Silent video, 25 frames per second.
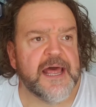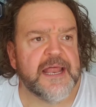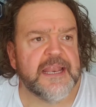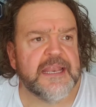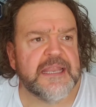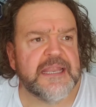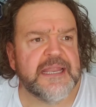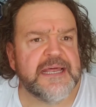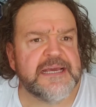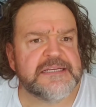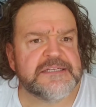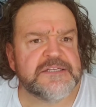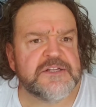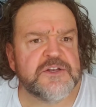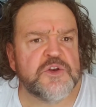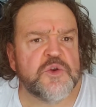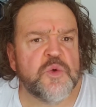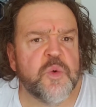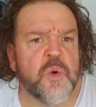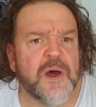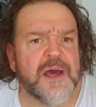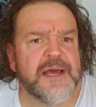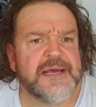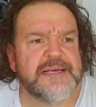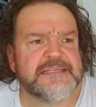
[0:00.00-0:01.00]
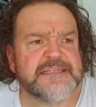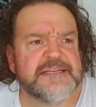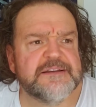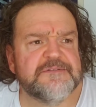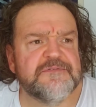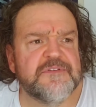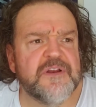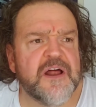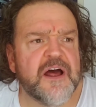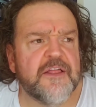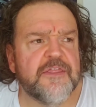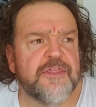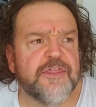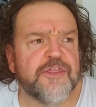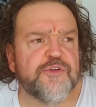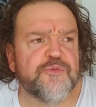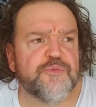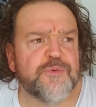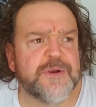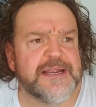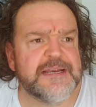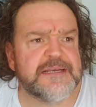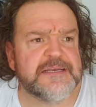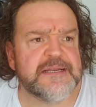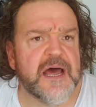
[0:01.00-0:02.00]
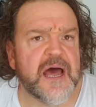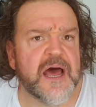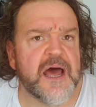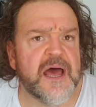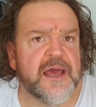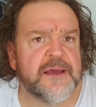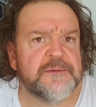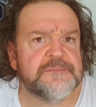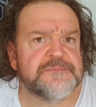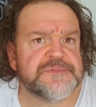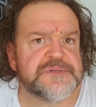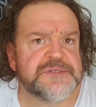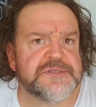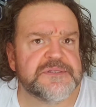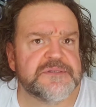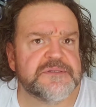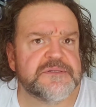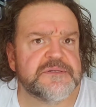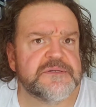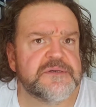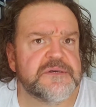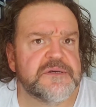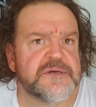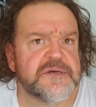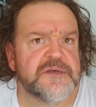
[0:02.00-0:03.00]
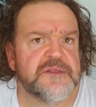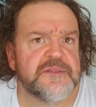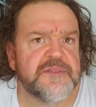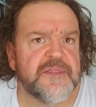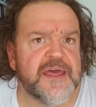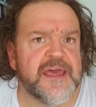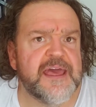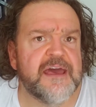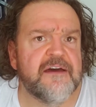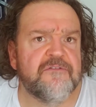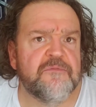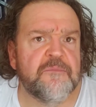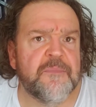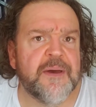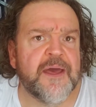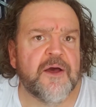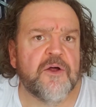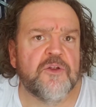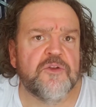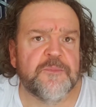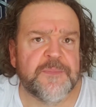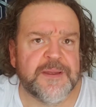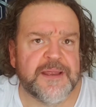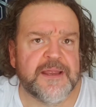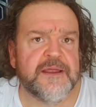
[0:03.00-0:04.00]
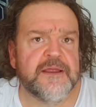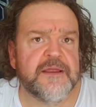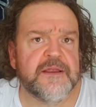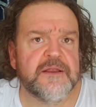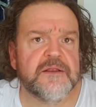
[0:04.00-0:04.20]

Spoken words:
At least twice, if not 3 times, they have mailed me